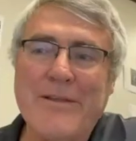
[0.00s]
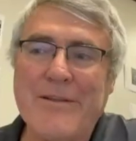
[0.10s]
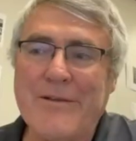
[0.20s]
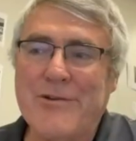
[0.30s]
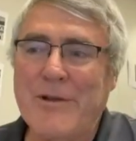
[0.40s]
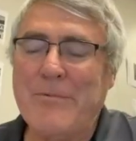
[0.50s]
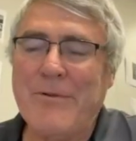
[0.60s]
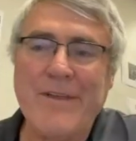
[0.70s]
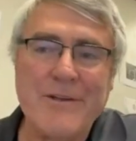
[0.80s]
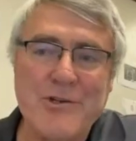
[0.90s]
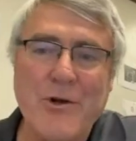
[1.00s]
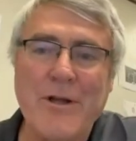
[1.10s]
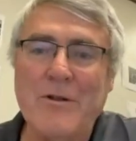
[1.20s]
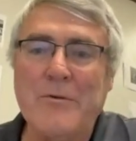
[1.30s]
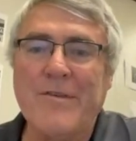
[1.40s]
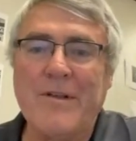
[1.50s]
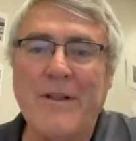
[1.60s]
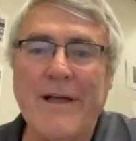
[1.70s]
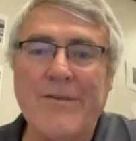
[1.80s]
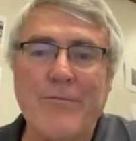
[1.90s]
the ship is a John Lewis
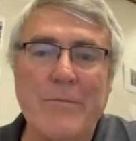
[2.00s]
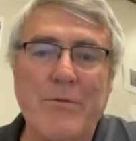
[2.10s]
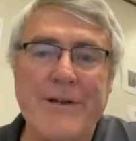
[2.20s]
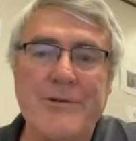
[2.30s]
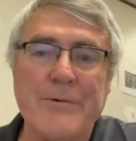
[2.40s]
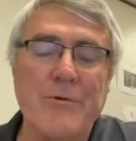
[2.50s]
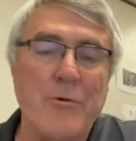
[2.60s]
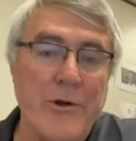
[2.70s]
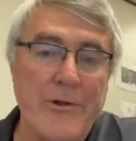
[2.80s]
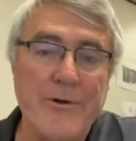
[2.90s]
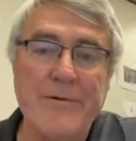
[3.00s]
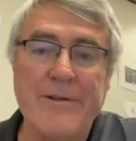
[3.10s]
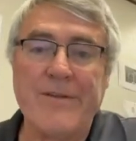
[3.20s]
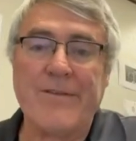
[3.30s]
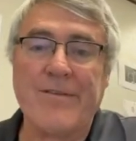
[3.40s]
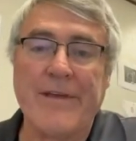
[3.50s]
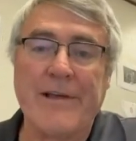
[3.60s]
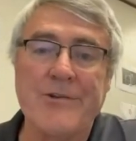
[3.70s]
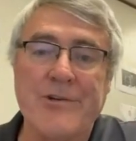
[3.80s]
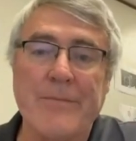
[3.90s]
class replenishment oiler. It is the
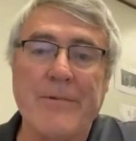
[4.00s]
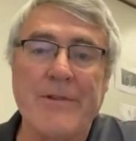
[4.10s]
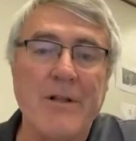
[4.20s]
second ship in the